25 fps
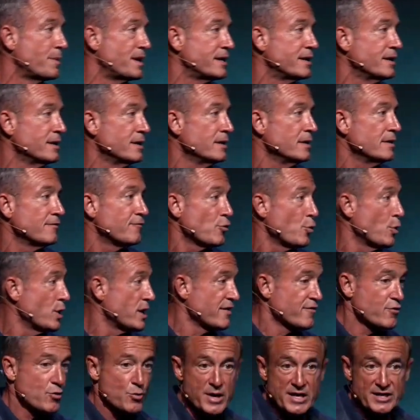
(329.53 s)
but for
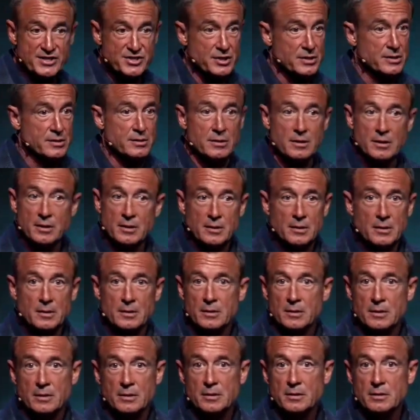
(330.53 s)
whatever reason,
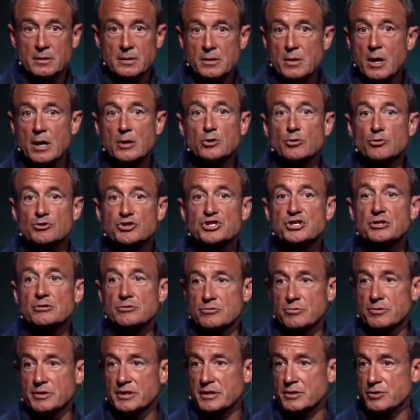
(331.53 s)
there are no
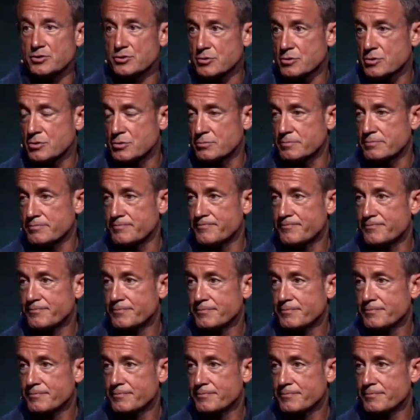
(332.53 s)
children in your home.